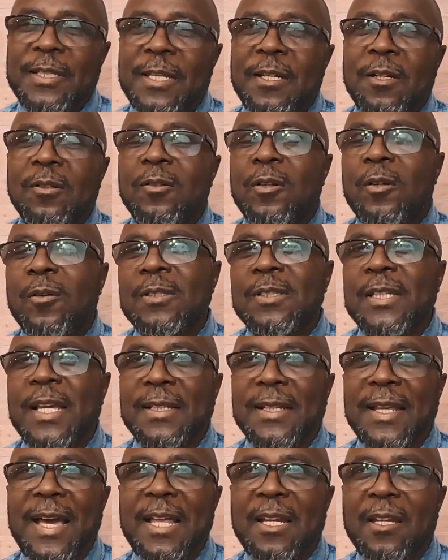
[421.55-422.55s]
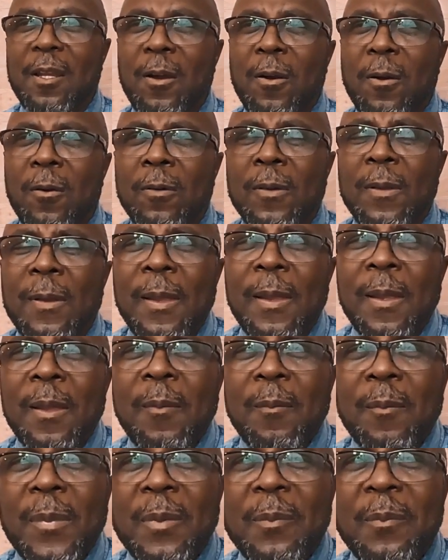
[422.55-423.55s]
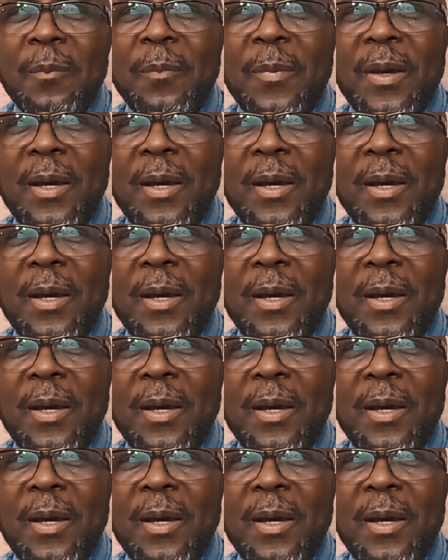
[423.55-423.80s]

I don't know exactly how long, but